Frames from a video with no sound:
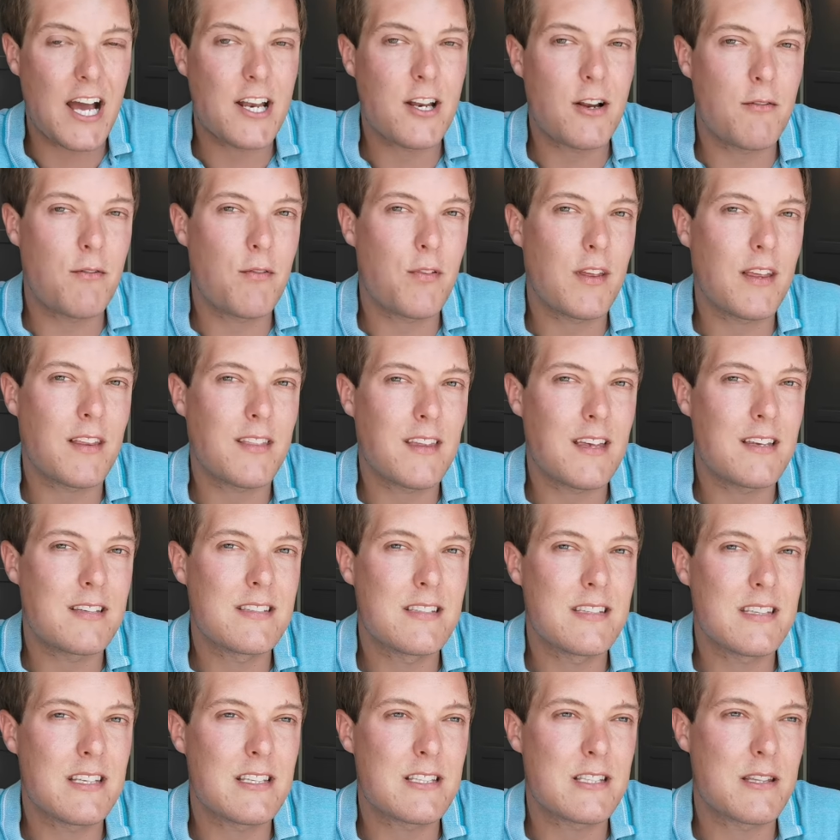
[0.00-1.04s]
I don't think
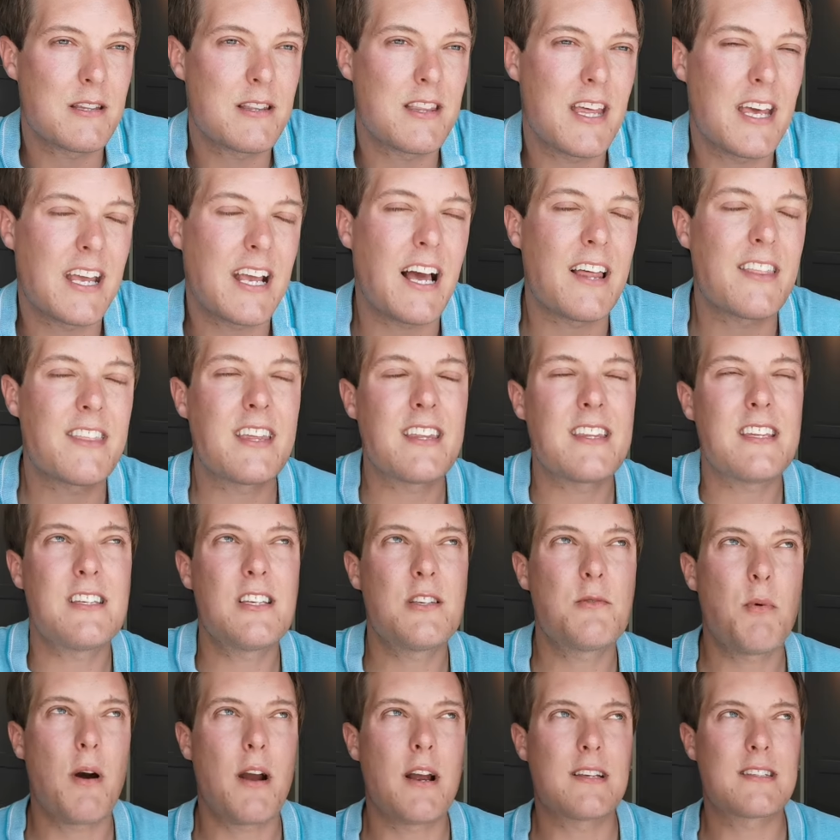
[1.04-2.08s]
this is the thing. I think
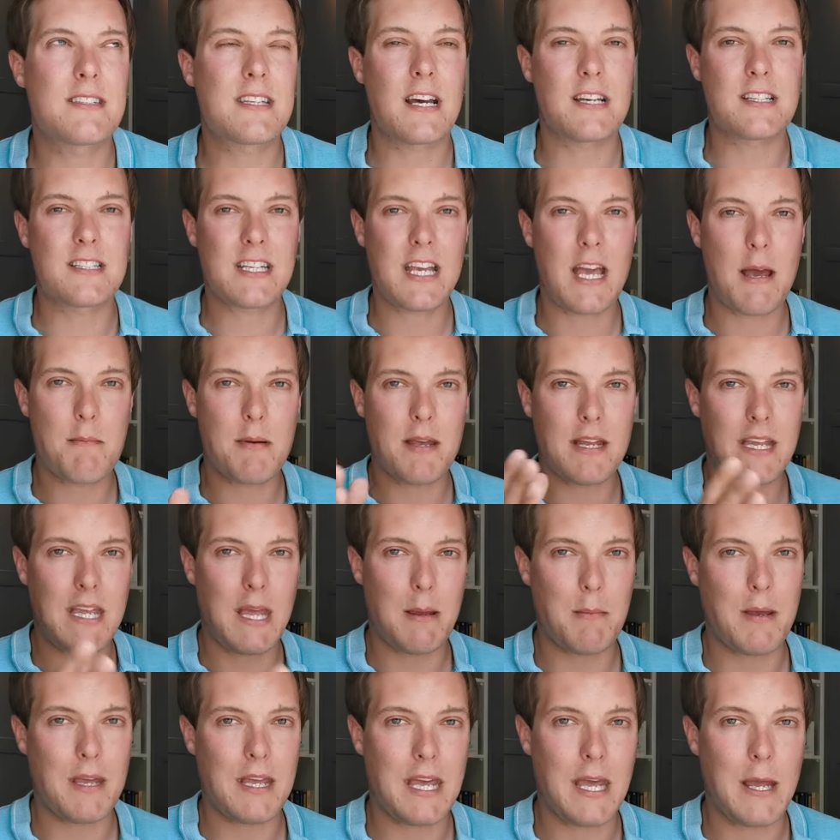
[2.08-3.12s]
this is where it starts to get a bit
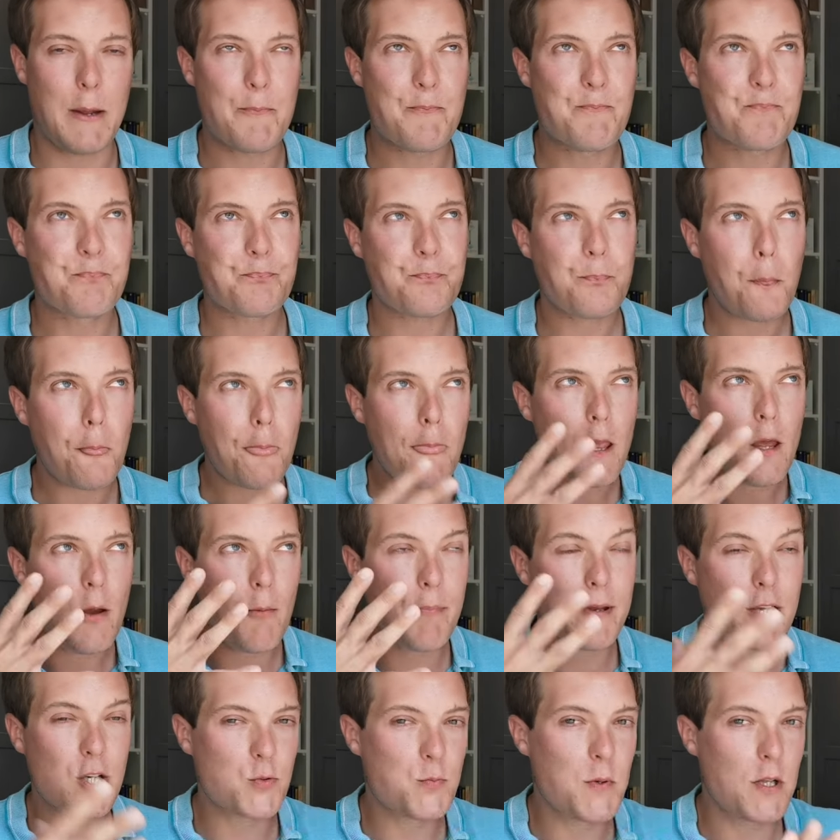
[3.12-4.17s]
gimmicky.
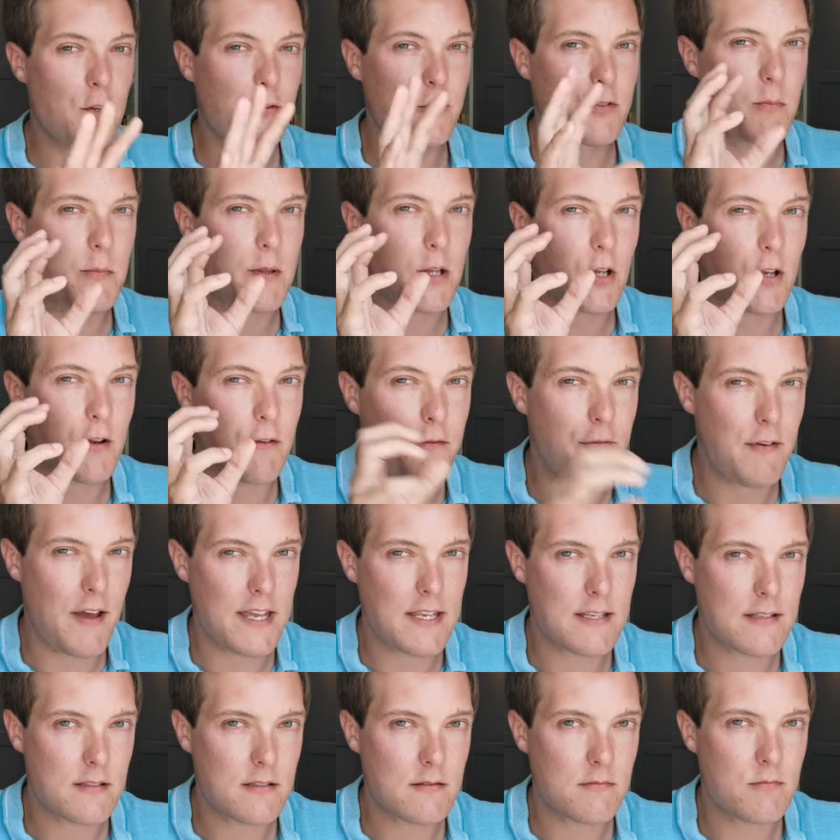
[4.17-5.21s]
Because we love something on our
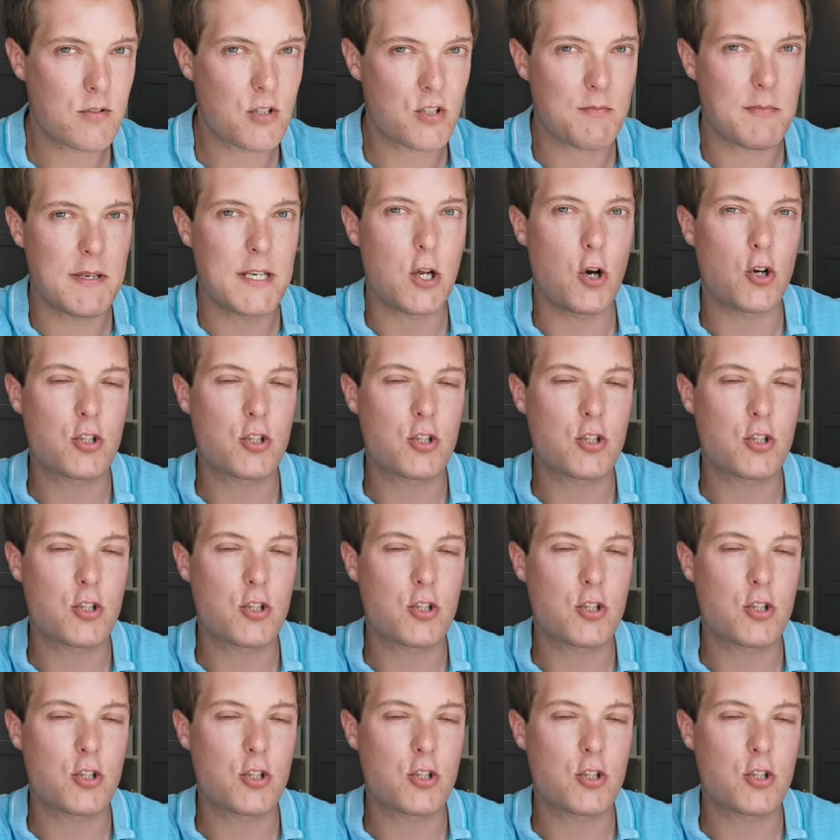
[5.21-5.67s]
face doesn't